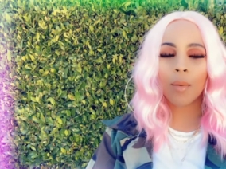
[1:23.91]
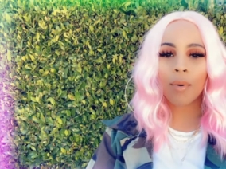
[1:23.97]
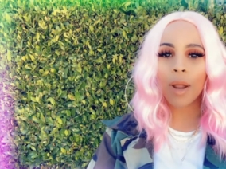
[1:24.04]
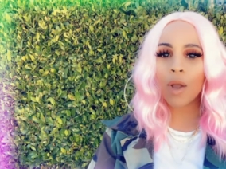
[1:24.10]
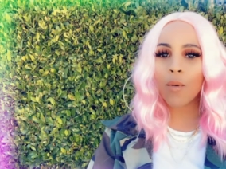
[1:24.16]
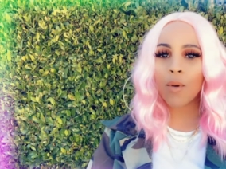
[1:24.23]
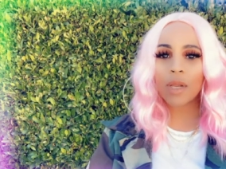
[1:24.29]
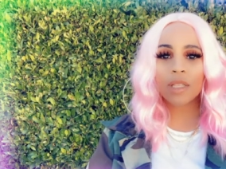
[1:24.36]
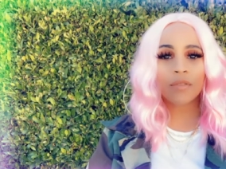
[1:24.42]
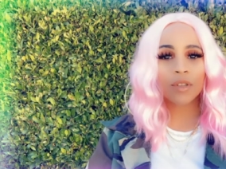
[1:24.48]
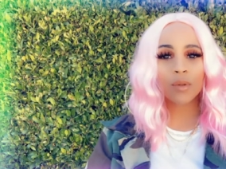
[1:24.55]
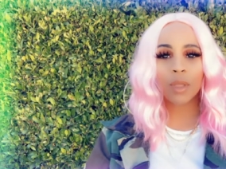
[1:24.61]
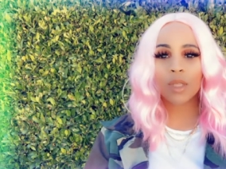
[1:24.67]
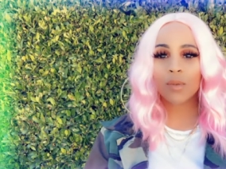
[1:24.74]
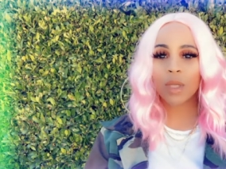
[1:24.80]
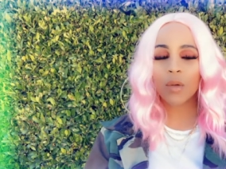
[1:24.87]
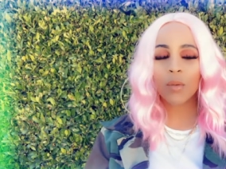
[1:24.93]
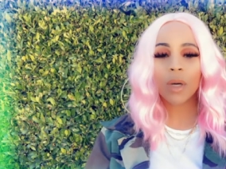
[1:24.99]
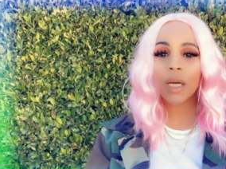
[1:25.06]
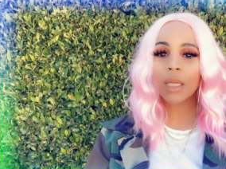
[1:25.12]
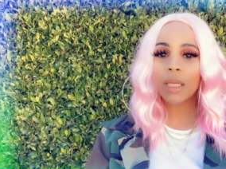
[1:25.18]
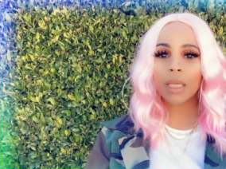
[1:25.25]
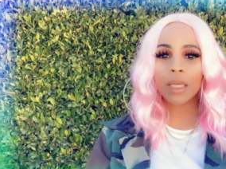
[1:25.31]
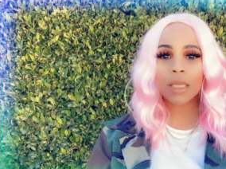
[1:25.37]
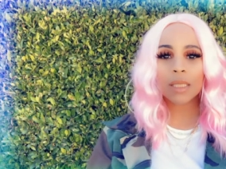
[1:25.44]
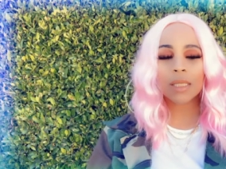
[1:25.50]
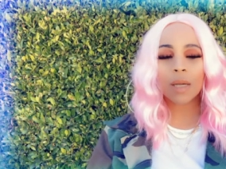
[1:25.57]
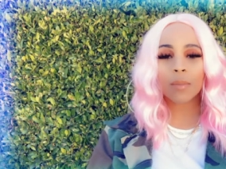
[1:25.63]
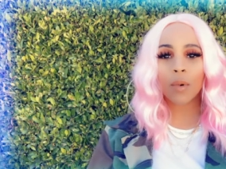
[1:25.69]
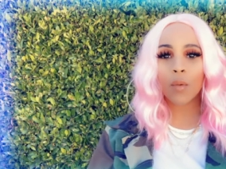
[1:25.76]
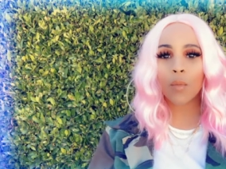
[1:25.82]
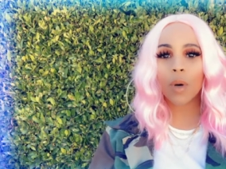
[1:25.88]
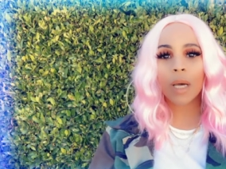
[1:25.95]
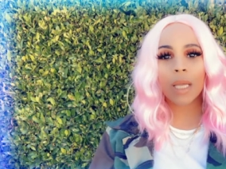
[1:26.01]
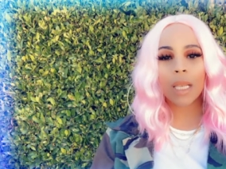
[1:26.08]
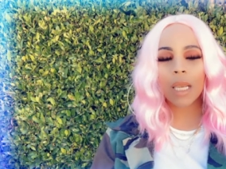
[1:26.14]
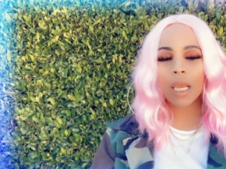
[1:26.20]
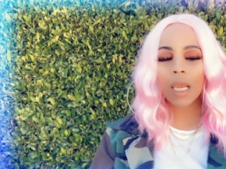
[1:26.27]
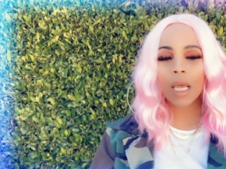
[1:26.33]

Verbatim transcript: priorities for 2021 is number one,